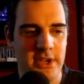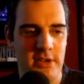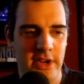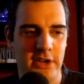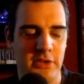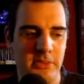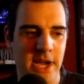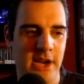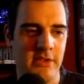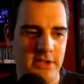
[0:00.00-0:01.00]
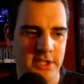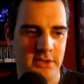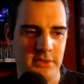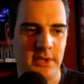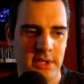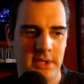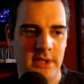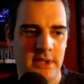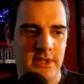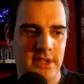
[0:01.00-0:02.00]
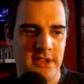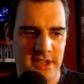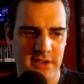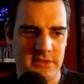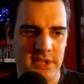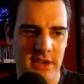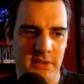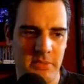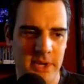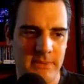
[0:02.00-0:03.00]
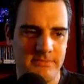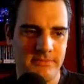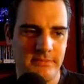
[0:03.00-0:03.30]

can't get on the power until it settles down a bit.